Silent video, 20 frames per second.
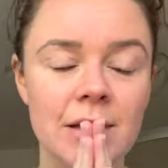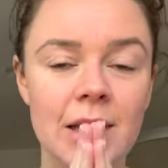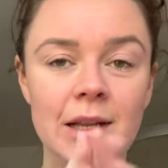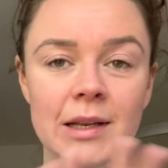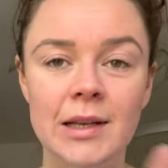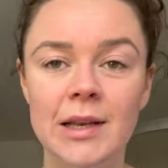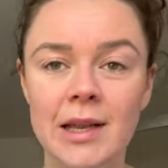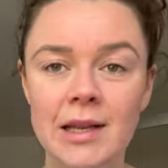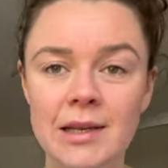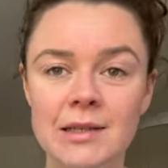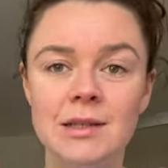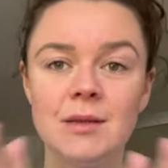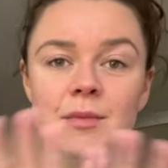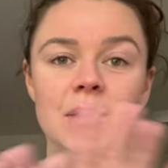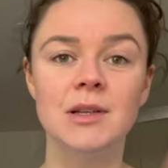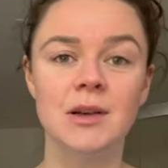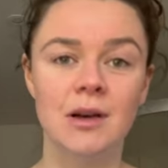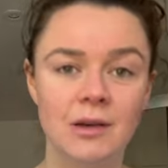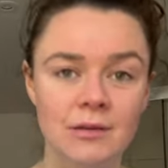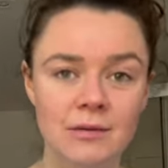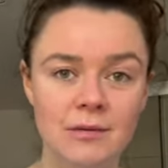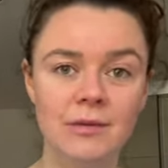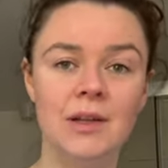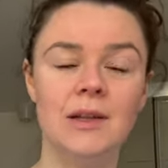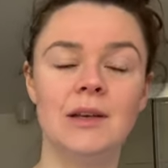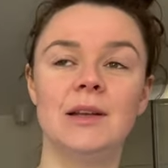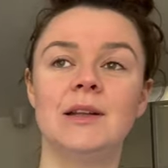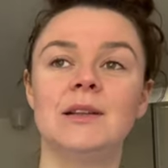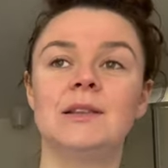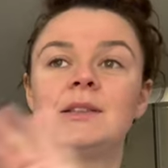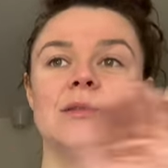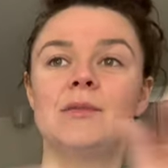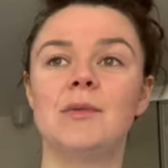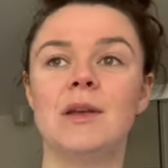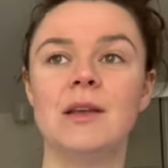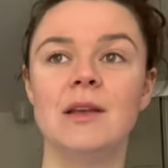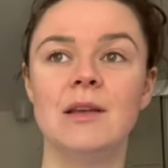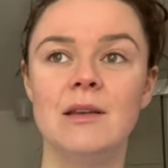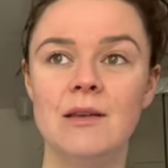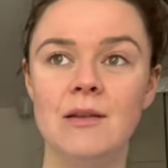It needs to be done. It needs to
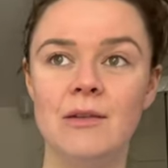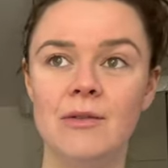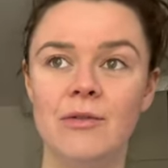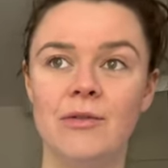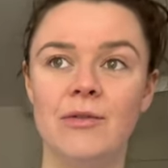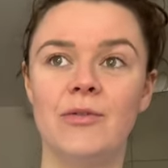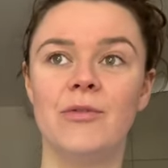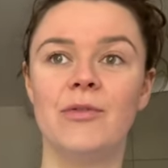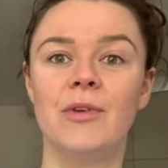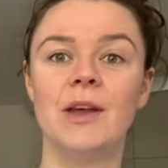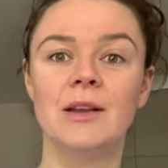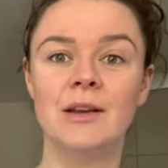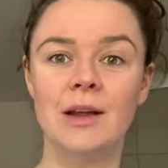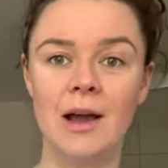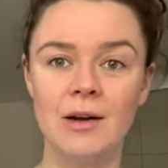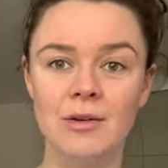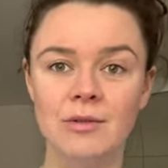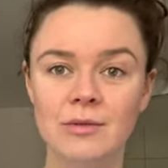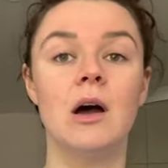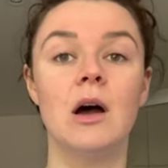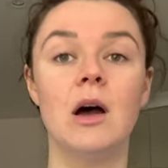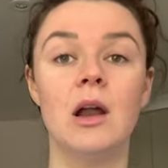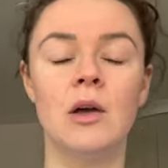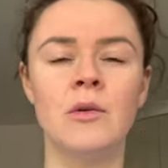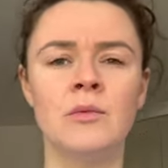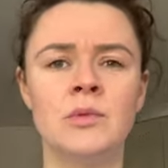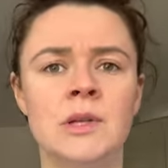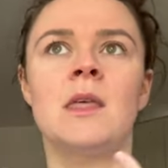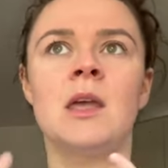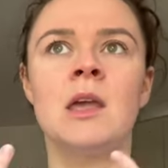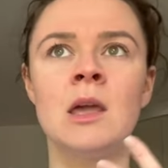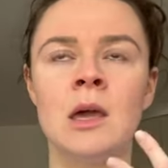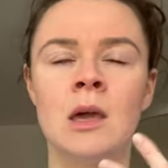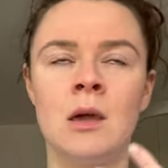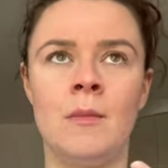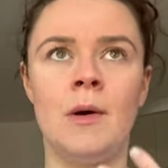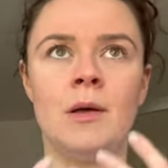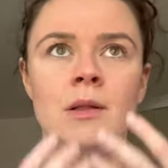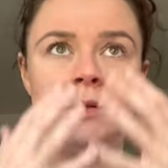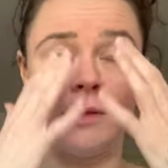be figured out. And I was thinking
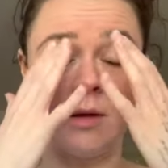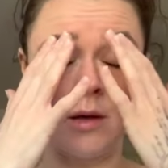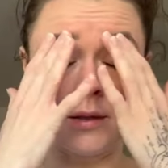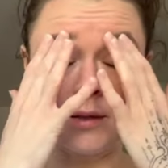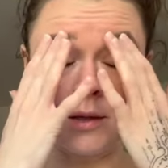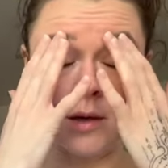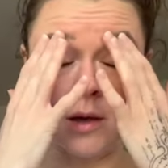about this last